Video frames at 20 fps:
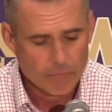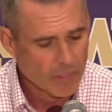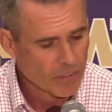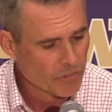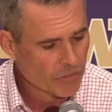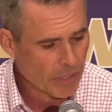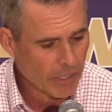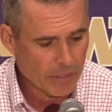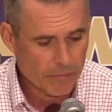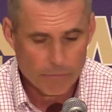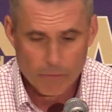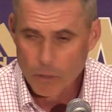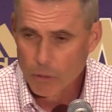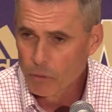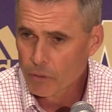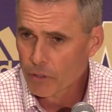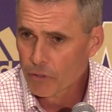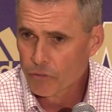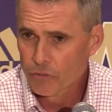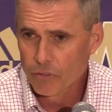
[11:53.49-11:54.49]
stayed
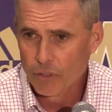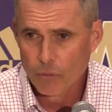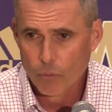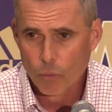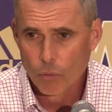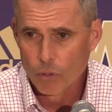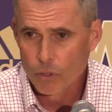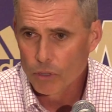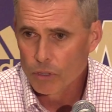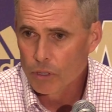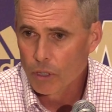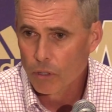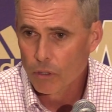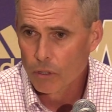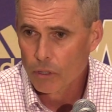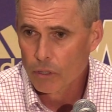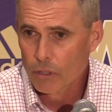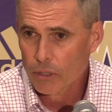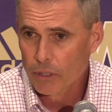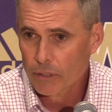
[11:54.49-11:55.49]
focused and worked
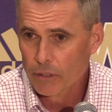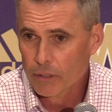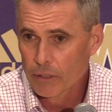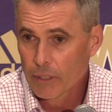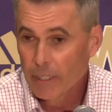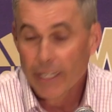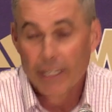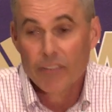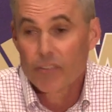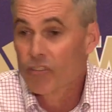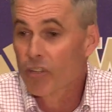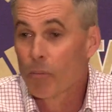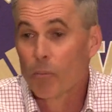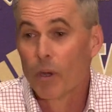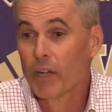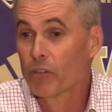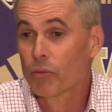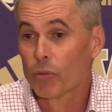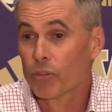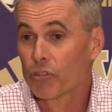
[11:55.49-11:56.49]
hard, and in some ways,